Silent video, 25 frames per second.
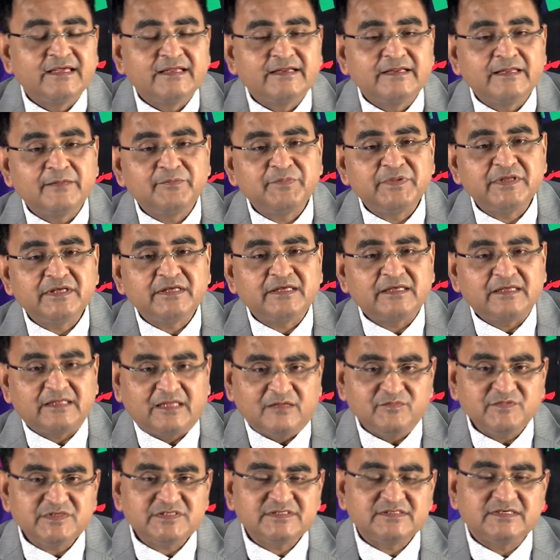Reppe
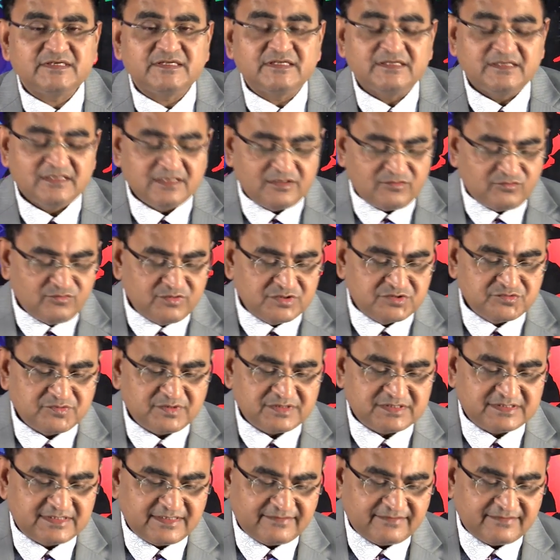chemistry which was